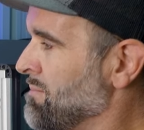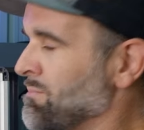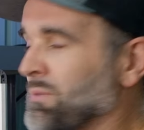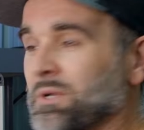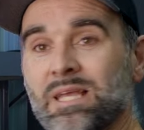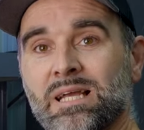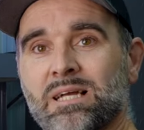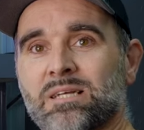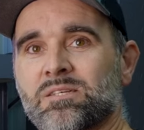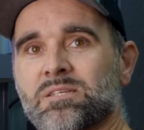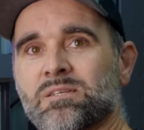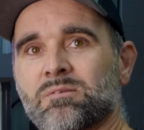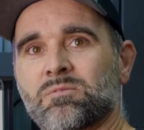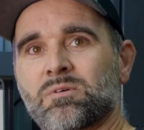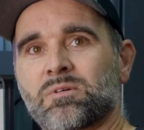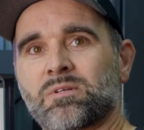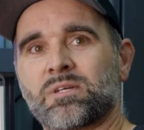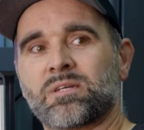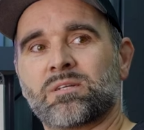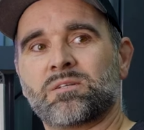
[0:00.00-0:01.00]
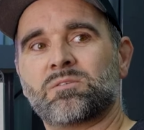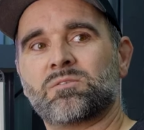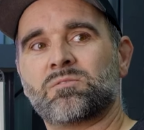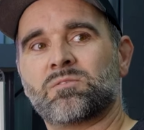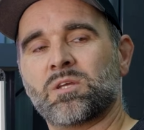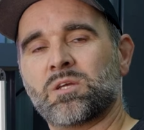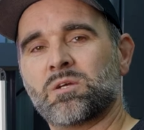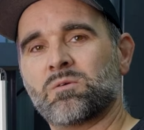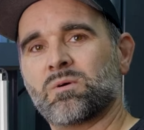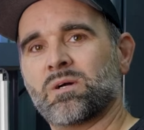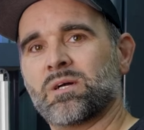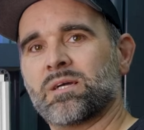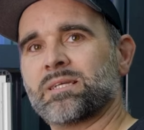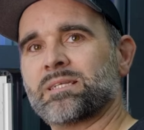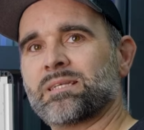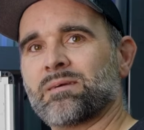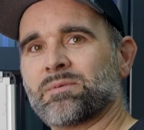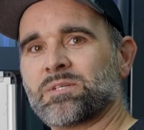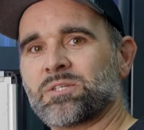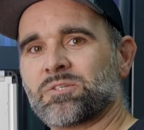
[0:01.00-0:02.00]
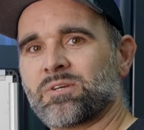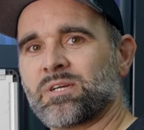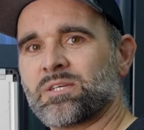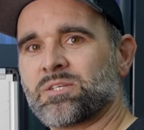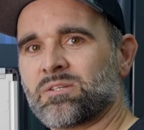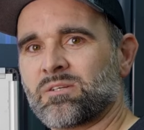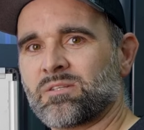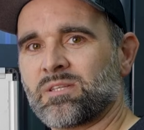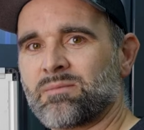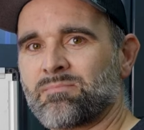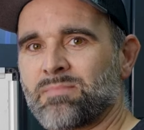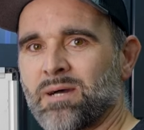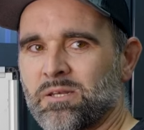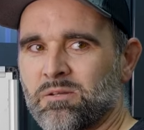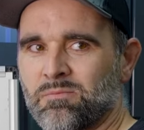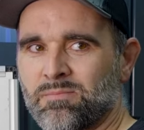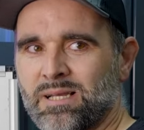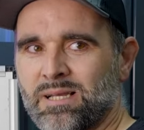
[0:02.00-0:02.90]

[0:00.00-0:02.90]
But yeah, as I said, we're going to do a demonstration on the panel